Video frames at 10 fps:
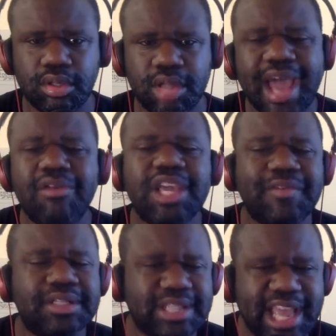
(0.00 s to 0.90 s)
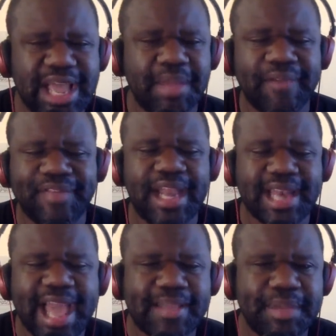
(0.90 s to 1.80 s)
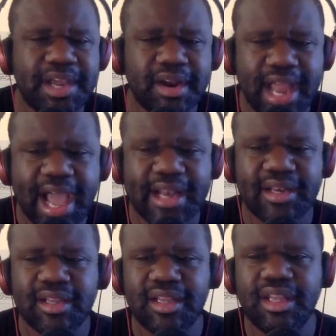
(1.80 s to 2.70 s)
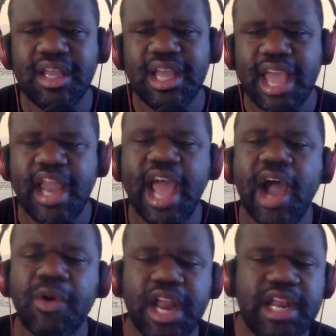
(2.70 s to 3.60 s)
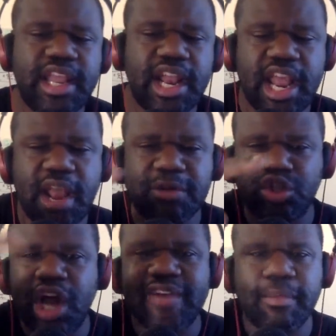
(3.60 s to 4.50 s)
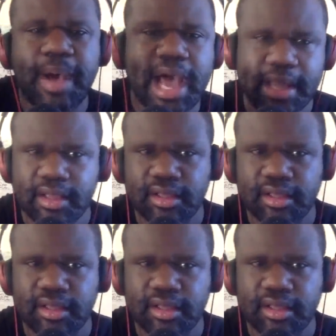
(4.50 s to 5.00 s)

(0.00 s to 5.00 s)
I don't give a damn if they like me or not. And Howard, they did that. They was driving by.